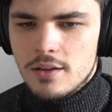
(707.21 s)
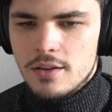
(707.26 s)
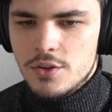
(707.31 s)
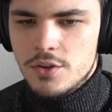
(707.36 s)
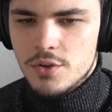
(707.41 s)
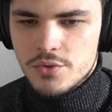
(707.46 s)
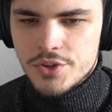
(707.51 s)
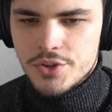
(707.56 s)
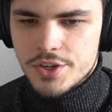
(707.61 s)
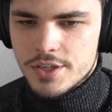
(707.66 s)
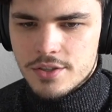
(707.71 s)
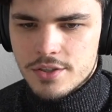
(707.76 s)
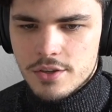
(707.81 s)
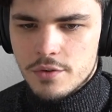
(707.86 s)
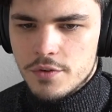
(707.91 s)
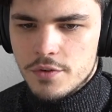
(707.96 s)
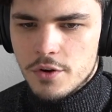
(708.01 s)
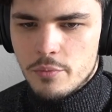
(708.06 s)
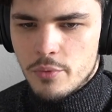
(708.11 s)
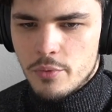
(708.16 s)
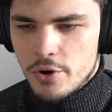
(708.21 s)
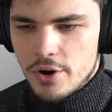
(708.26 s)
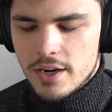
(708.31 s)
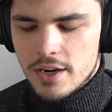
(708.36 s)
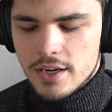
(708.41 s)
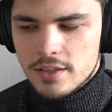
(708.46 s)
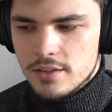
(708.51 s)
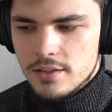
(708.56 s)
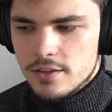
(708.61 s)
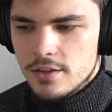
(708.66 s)
users of your
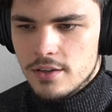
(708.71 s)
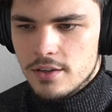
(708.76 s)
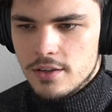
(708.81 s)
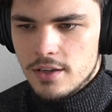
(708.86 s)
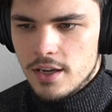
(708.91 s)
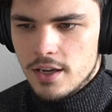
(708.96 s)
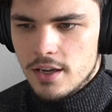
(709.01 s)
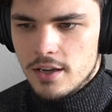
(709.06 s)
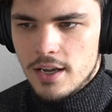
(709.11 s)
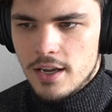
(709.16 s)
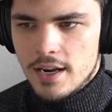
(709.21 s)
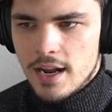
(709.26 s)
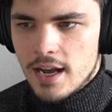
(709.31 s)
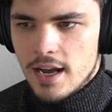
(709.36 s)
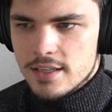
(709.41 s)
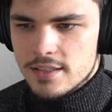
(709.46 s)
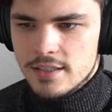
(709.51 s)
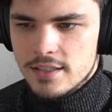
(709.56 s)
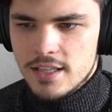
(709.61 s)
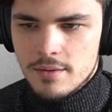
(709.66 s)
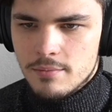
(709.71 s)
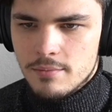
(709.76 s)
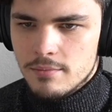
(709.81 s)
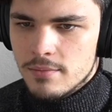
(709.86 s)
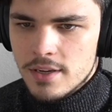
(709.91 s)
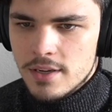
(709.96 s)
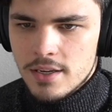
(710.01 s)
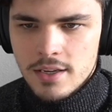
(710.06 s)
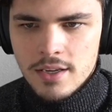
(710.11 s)
product, and ask them